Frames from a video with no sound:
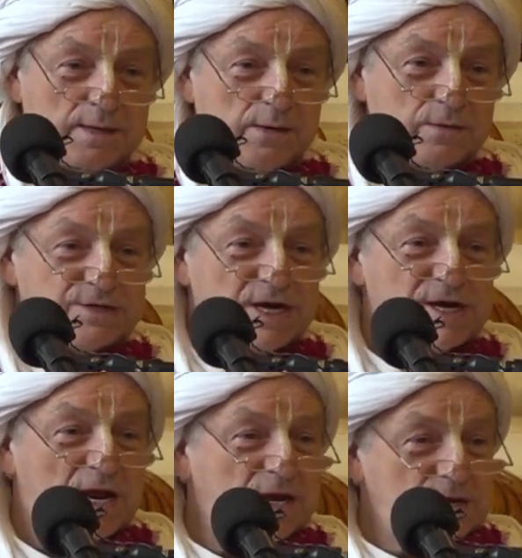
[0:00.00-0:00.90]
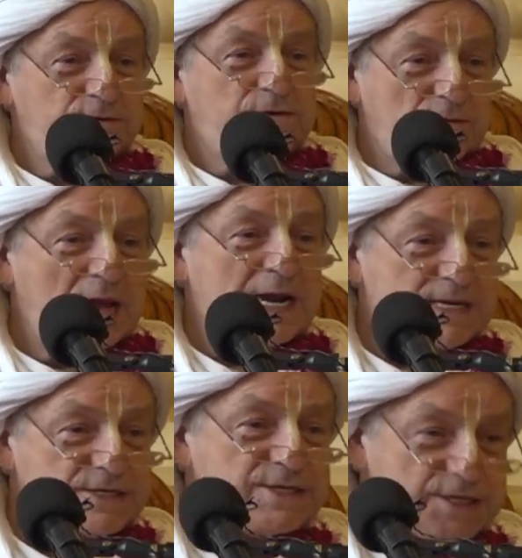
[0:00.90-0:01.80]
Lord Chaitanya to
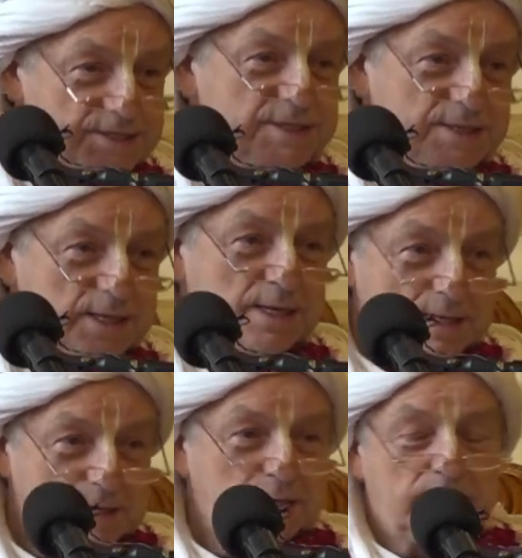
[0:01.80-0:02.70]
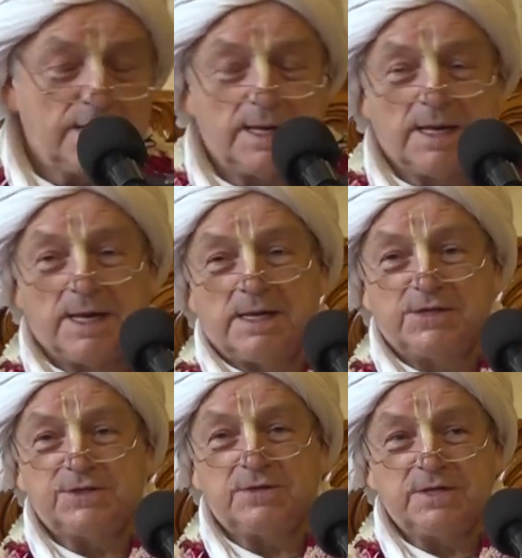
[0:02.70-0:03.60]
relish.
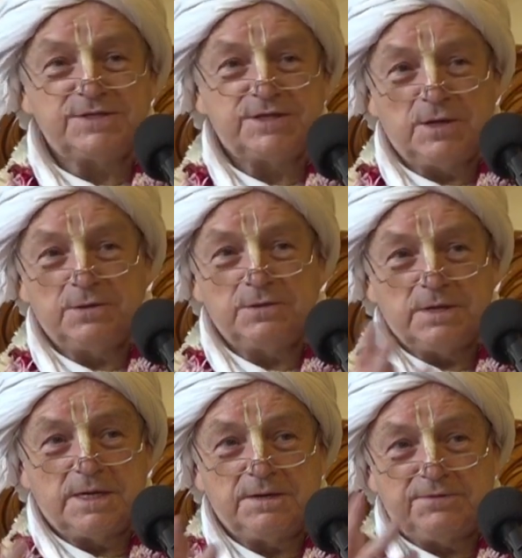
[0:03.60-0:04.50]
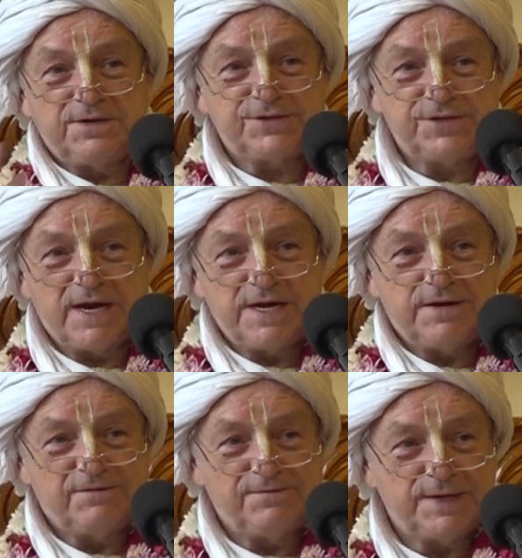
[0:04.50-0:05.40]
So there's no
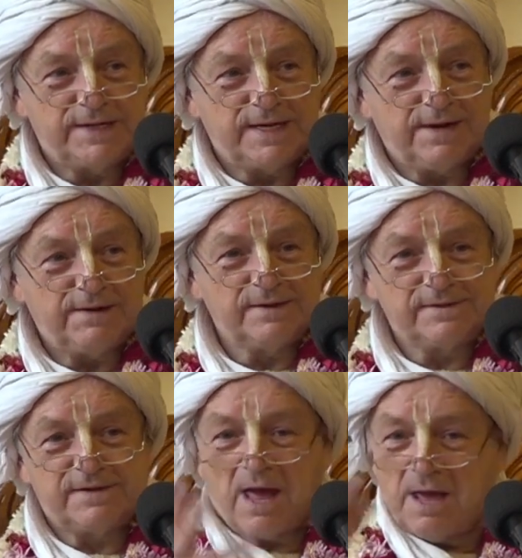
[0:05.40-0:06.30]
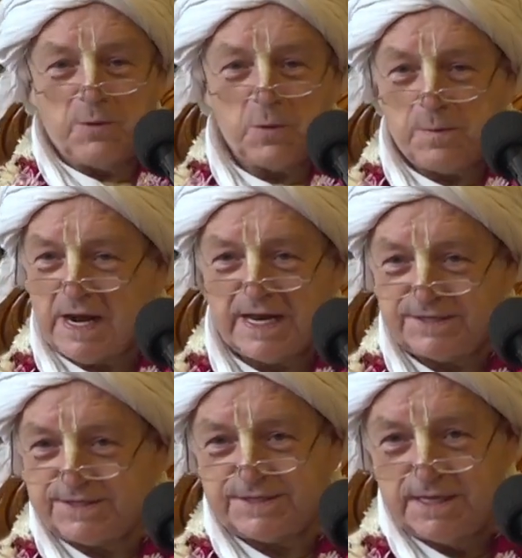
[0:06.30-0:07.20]
restraint of material time or
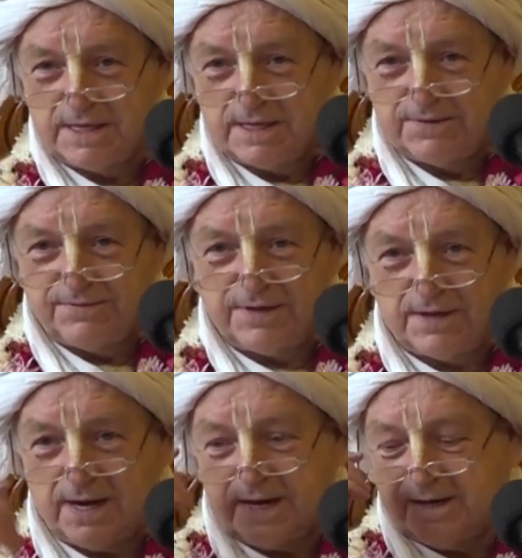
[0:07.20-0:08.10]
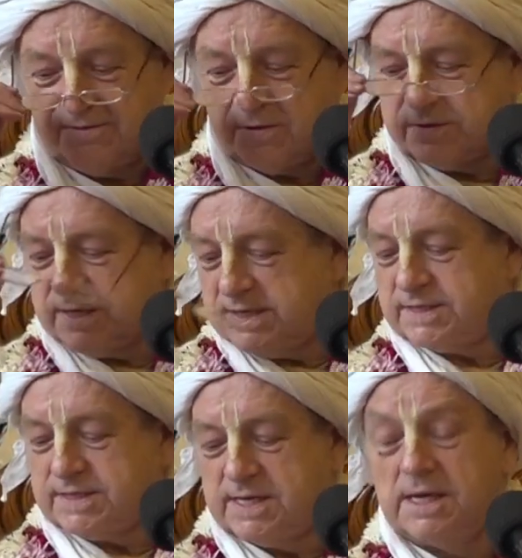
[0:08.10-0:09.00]
place for the great
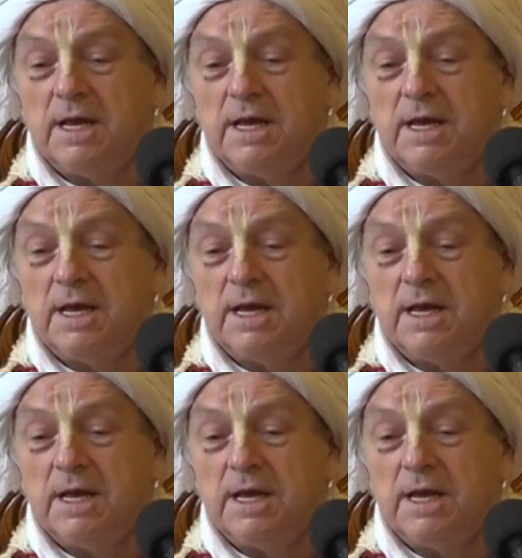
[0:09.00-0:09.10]
devotees.